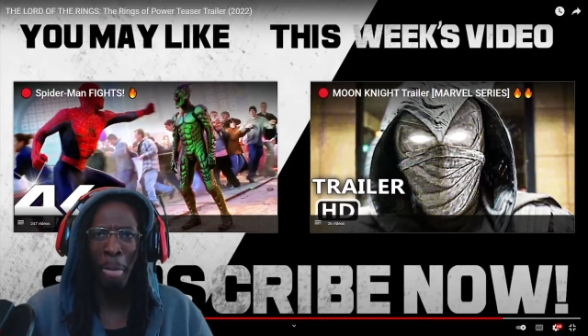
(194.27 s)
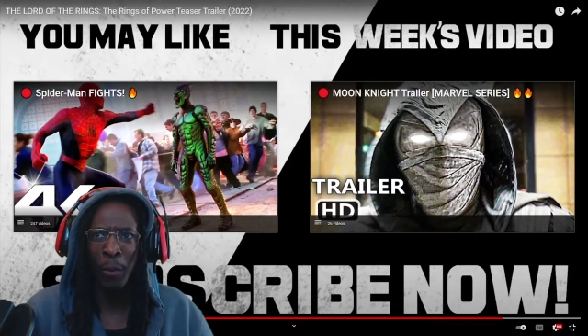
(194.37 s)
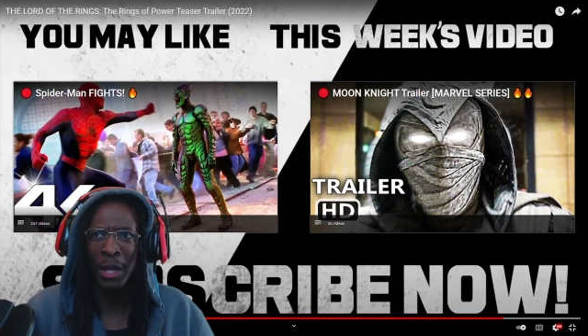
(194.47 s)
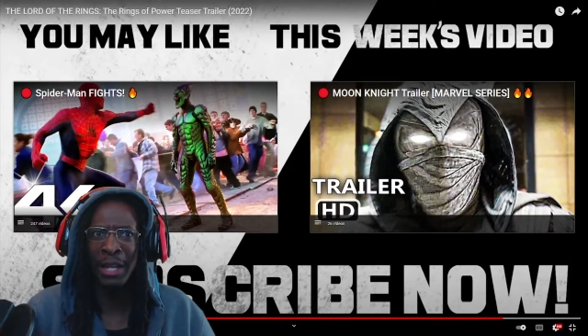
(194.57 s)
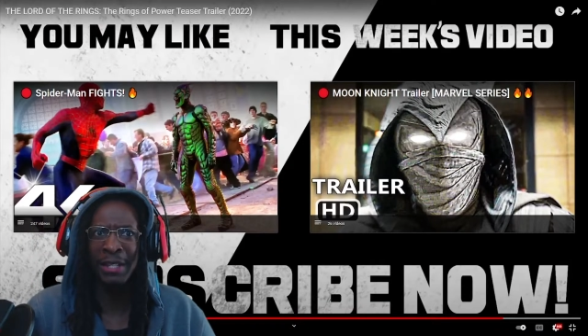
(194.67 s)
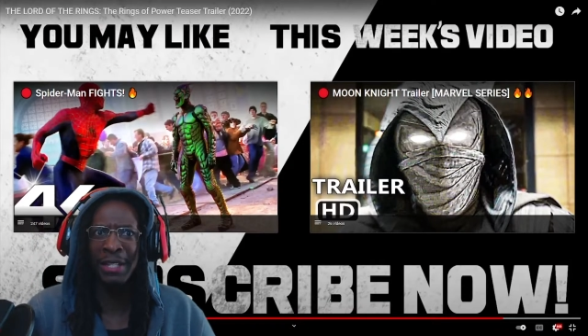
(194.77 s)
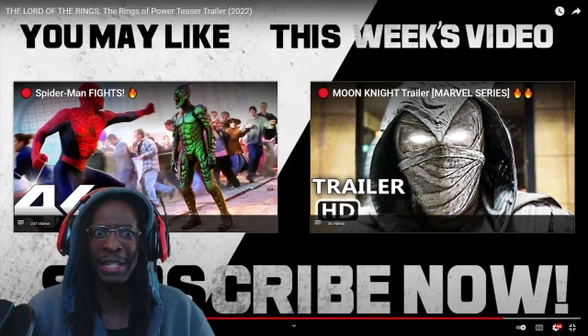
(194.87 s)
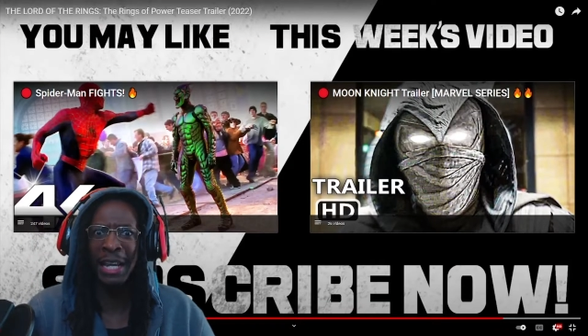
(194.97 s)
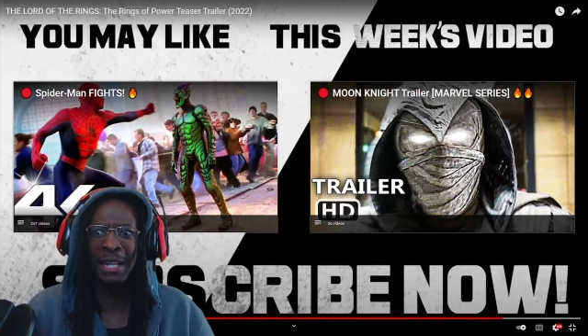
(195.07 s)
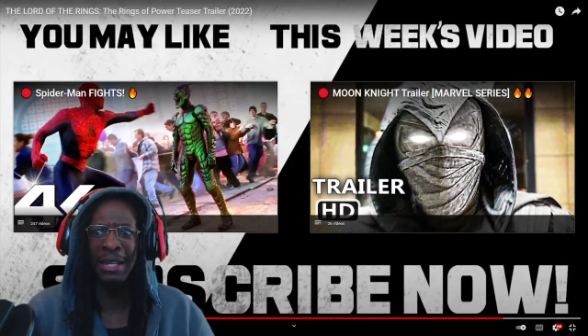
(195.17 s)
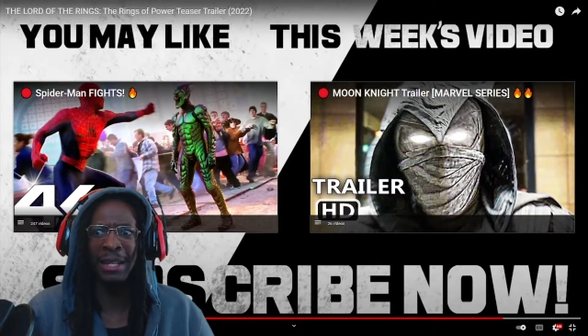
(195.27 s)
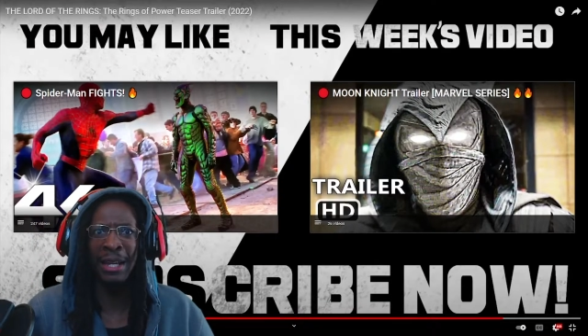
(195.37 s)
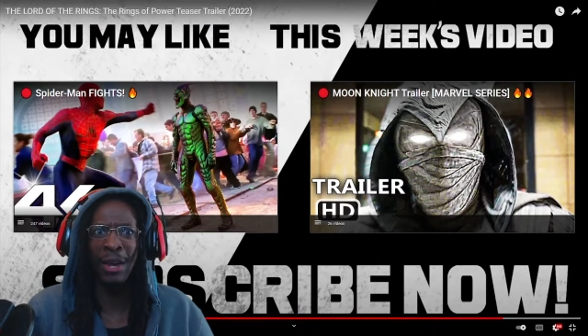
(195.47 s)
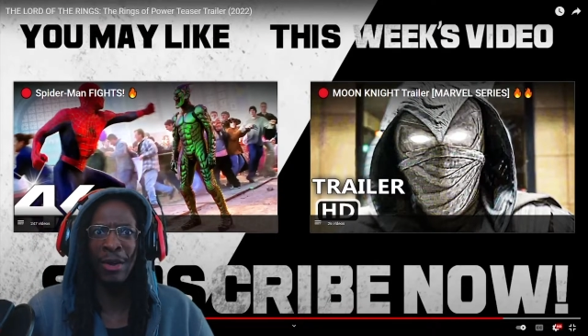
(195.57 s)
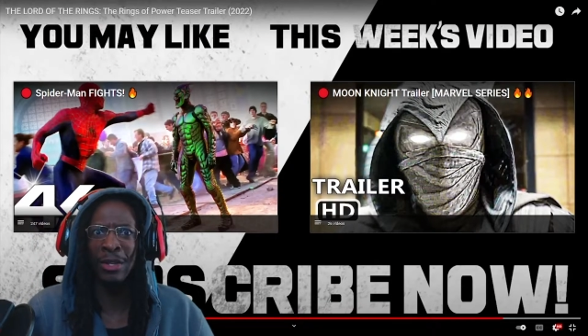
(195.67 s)
We ain't see any
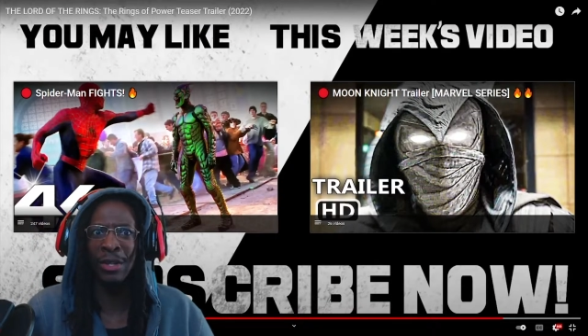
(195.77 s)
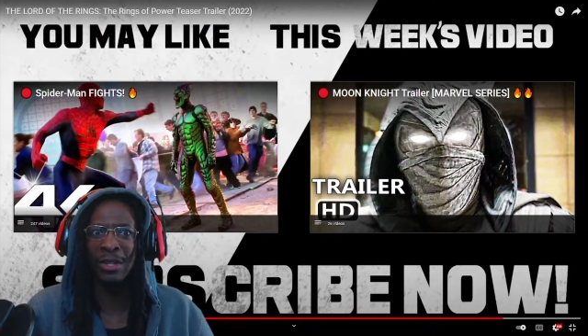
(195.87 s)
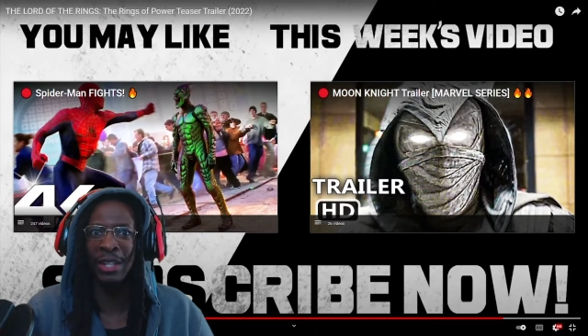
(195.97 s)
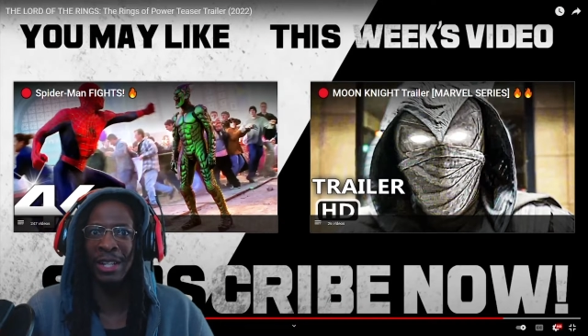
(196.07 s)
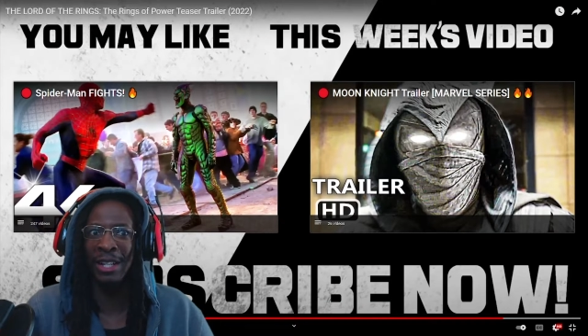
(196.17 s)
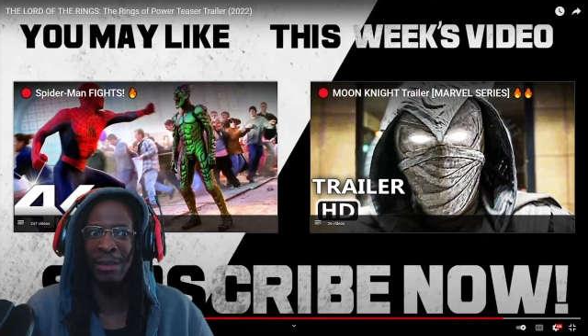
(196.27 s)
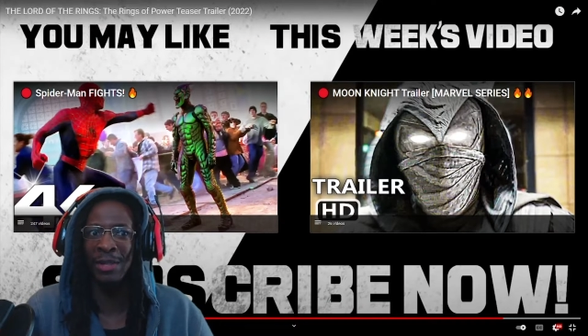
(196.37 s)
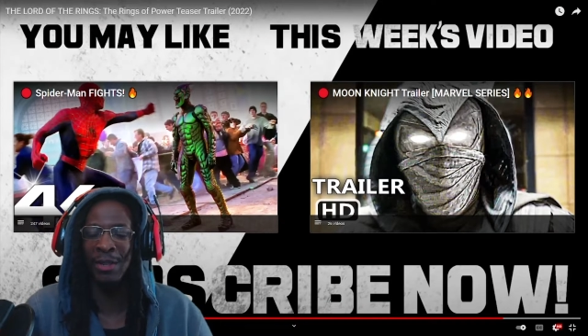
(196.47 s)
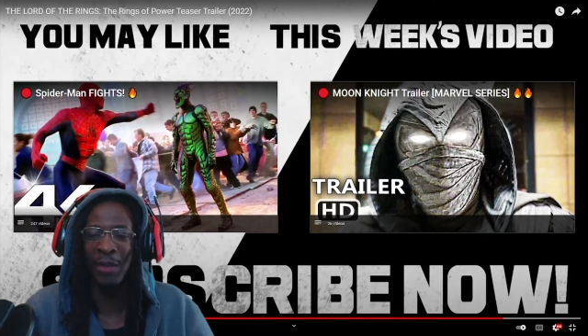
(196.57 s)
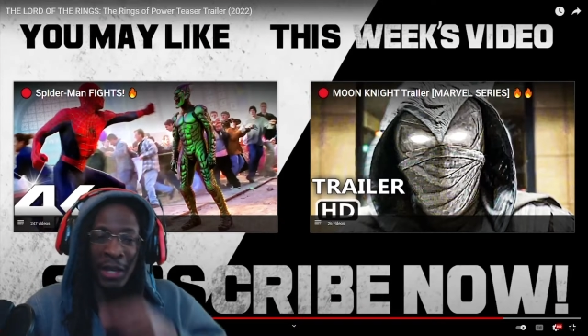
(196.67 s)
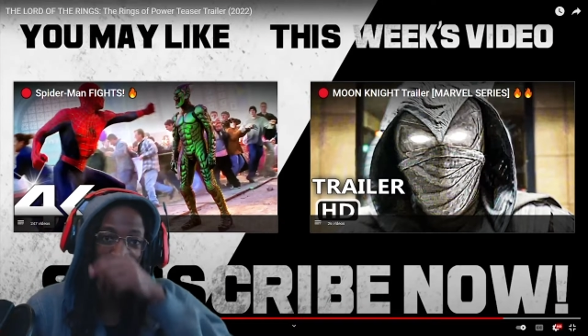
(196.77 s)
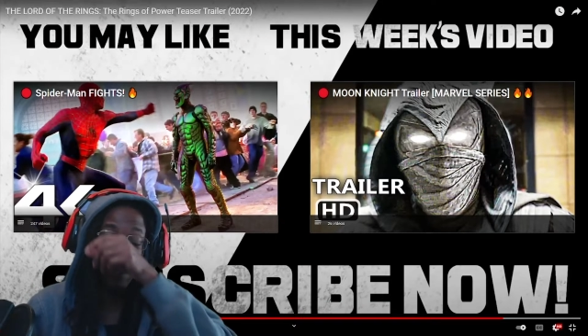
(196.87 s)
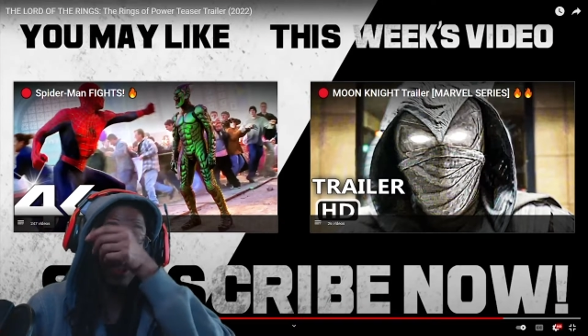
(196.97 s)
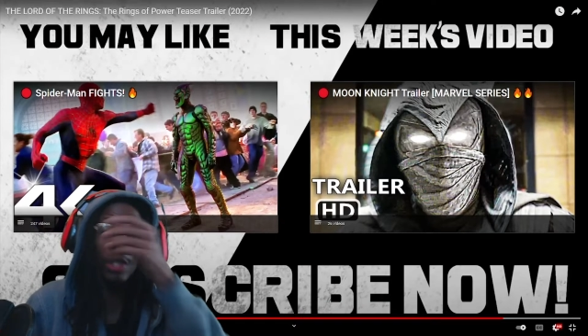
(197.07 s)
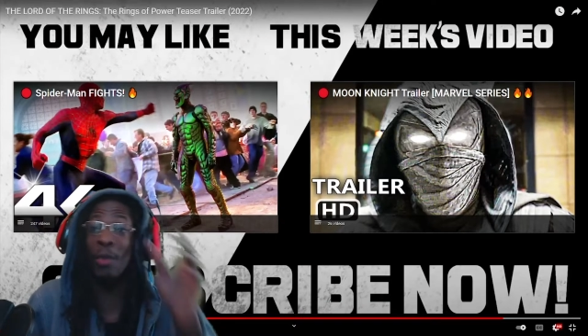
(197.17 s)
characters, any glimpses of anything.
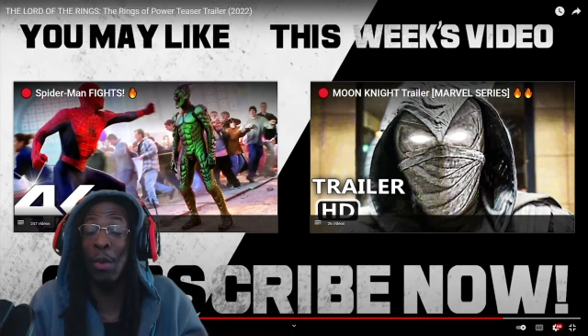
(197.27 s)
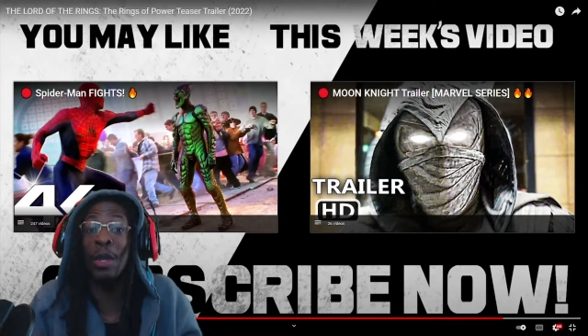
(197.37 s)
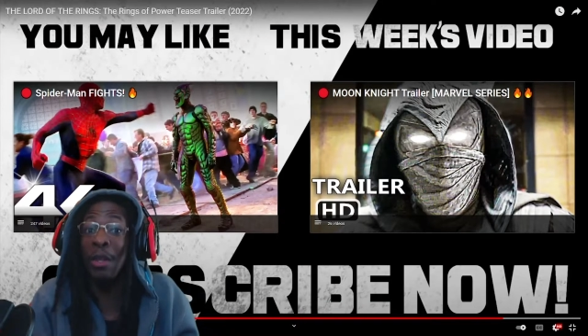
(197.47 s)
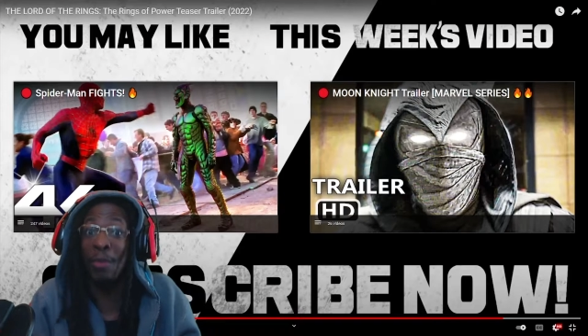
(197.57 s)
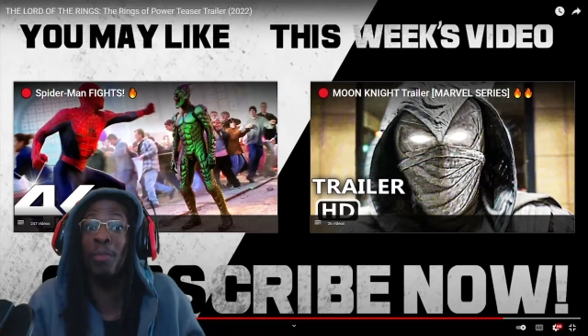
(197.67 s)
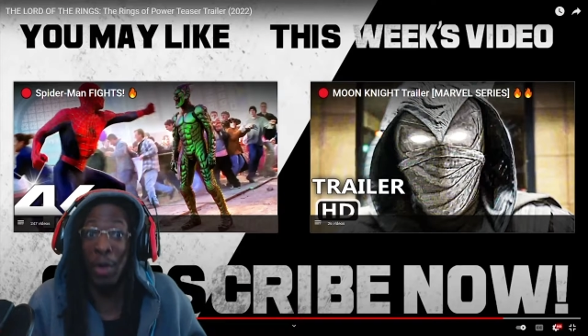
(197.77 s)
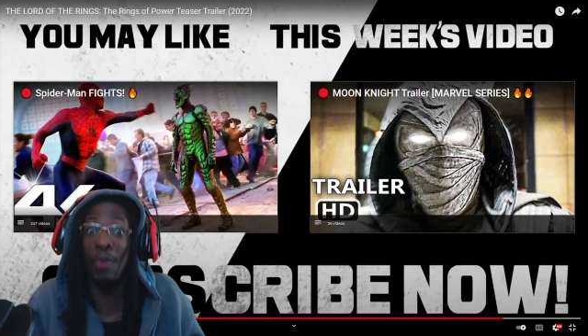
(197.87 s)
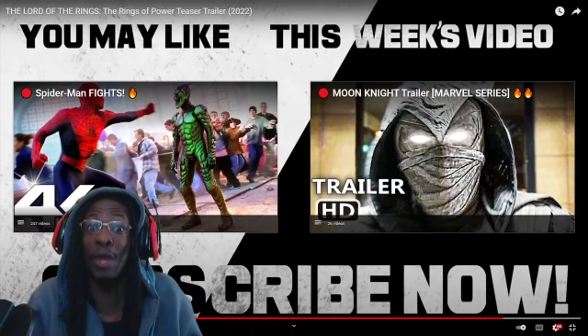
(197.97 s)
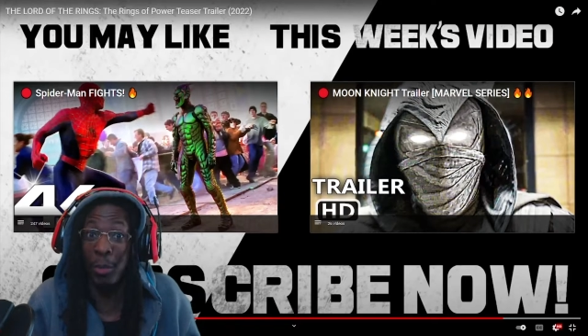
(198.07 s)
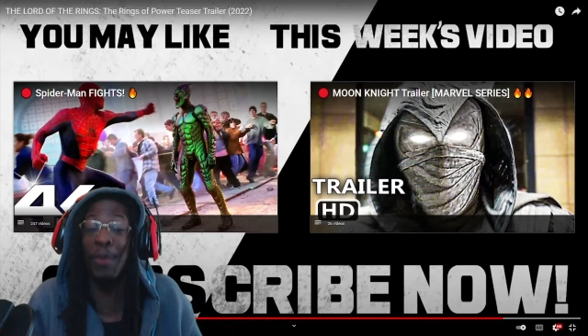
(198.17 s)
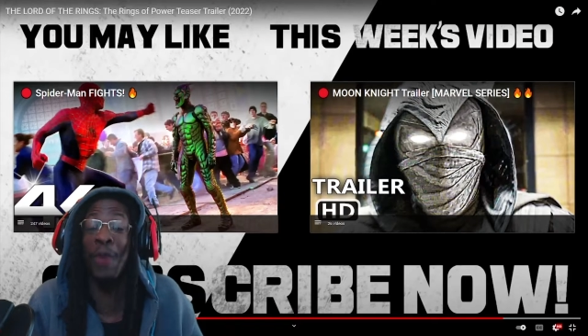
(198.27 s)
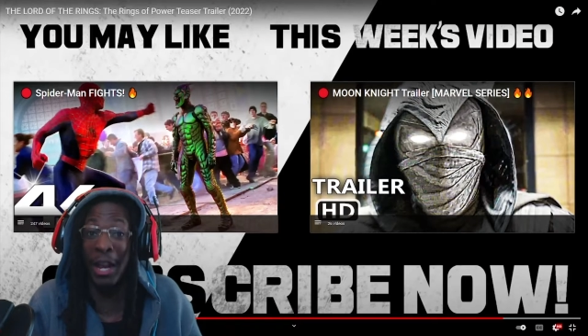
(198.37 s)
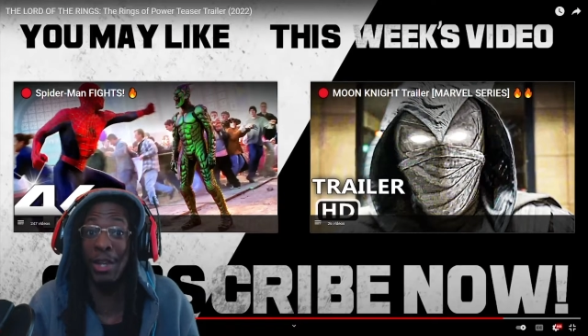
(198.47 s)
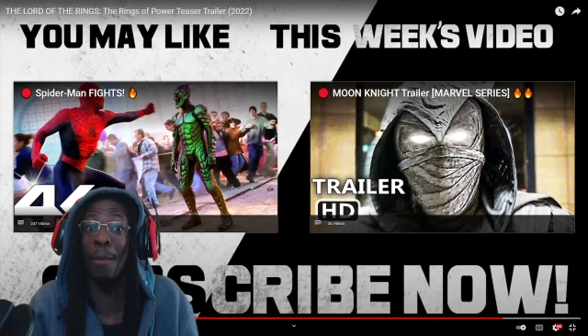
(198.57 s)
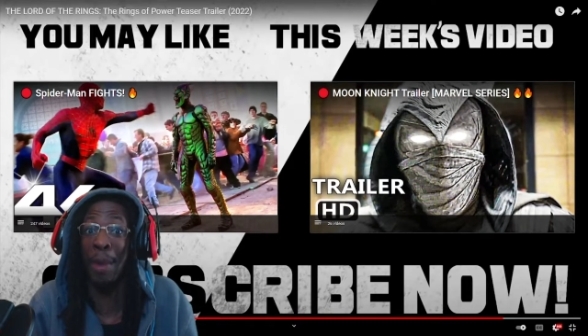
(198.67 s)
So they really
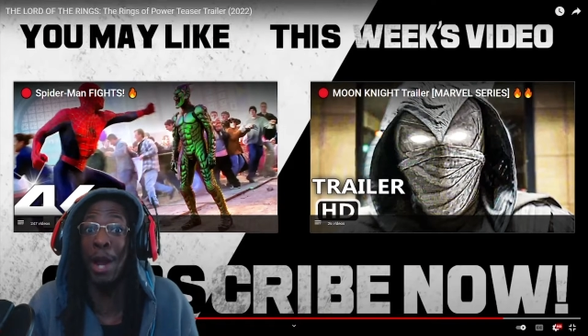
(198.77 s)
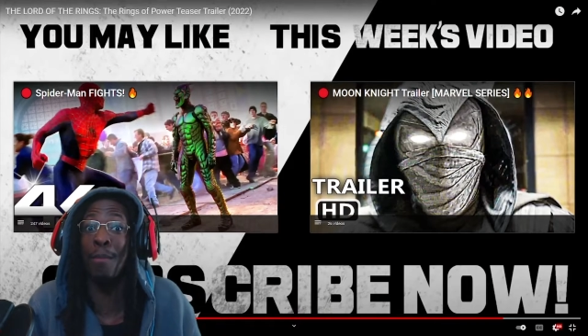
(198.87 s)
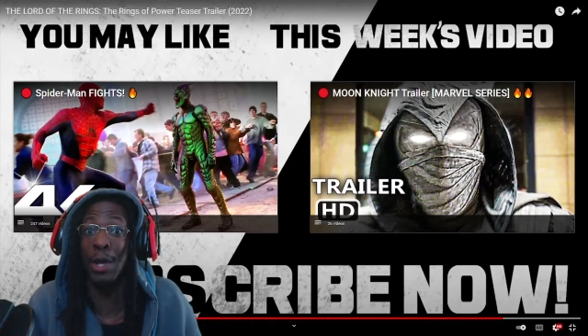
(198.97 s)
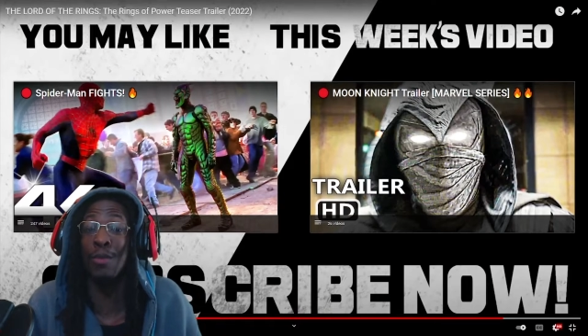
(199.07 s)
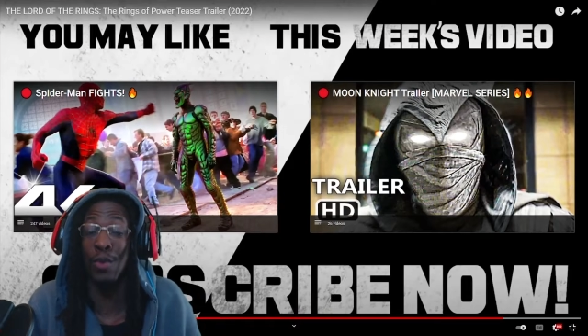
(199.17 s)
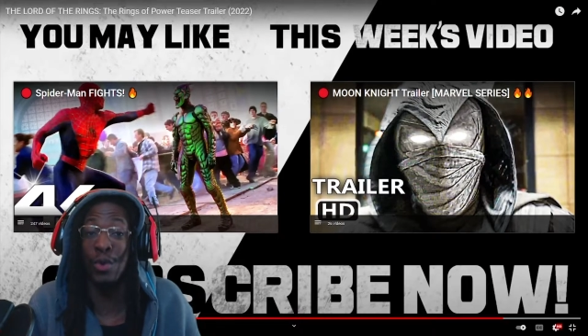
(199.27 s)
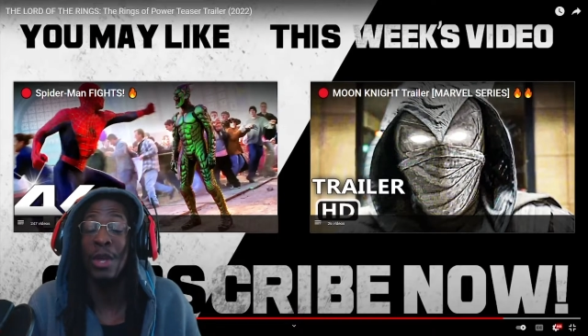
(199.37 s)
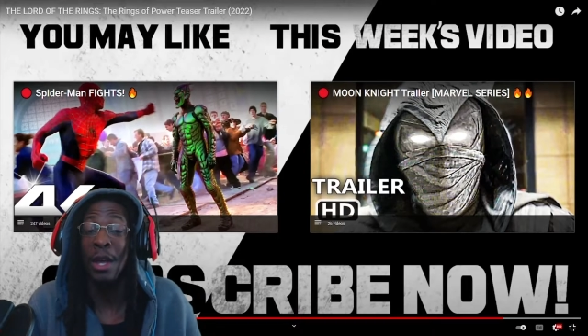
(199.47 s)
provided the bare minimal.